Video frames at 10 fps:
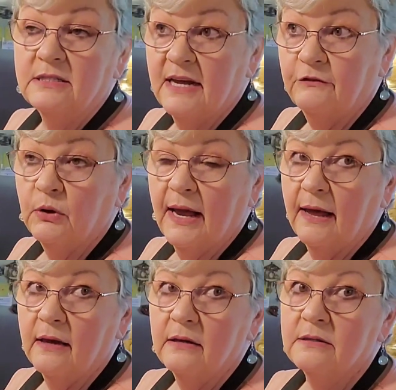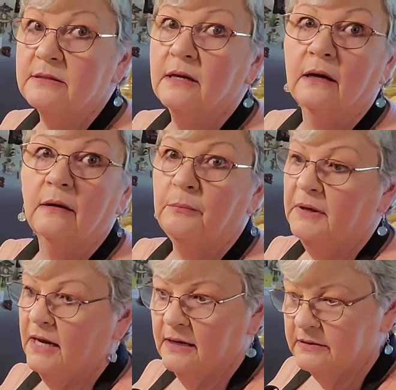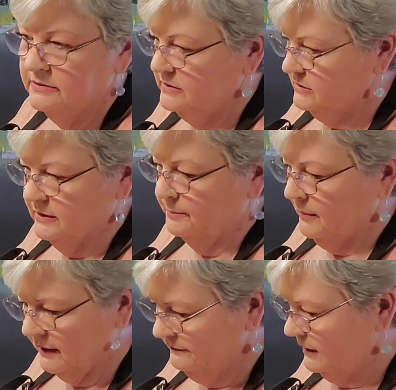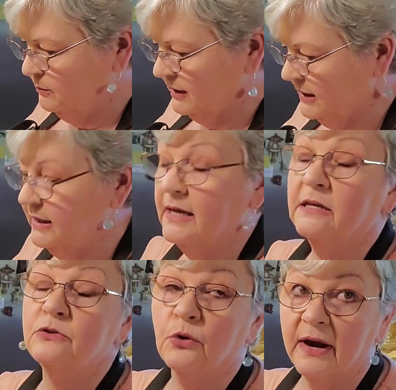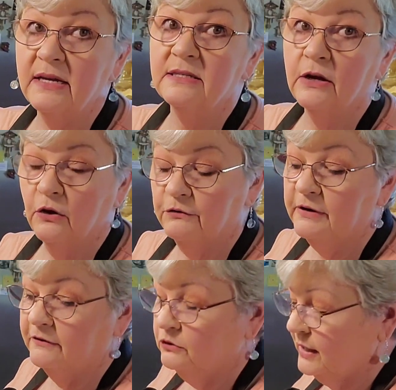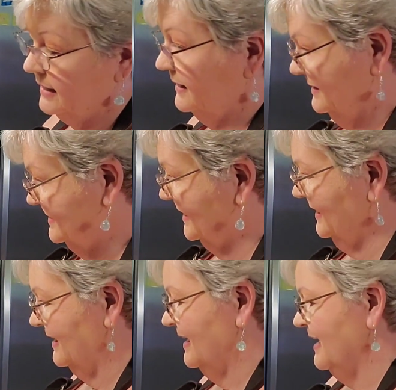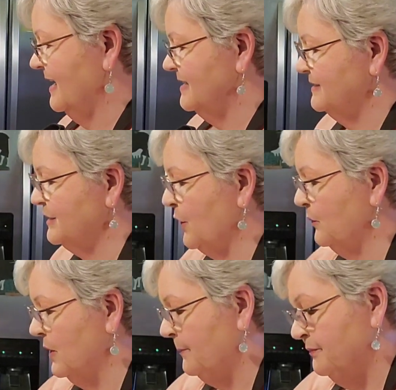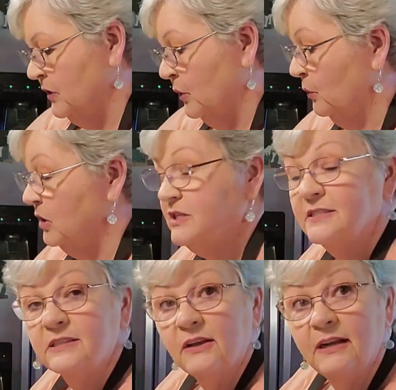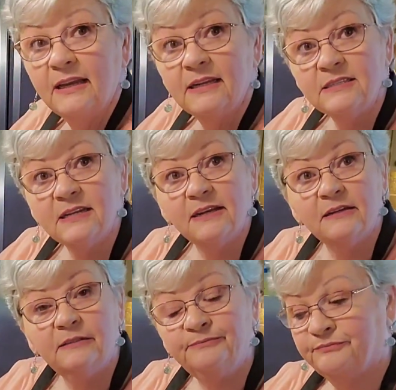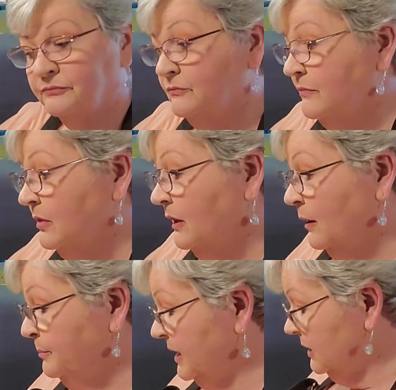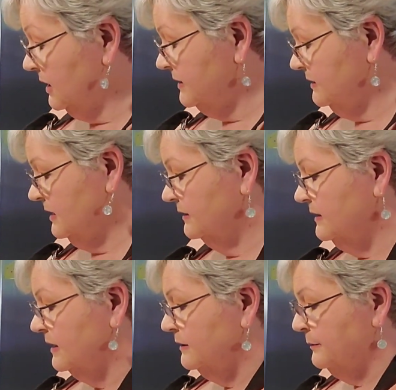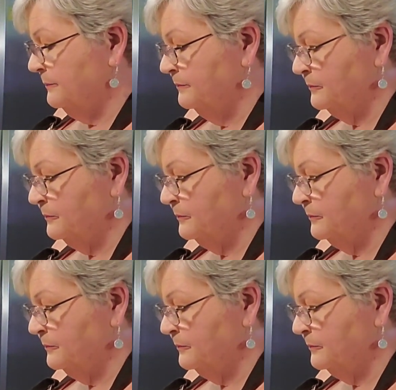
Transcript: deviled eggs because my family is crazy over deviled eggs. So we're just going to get to peeling the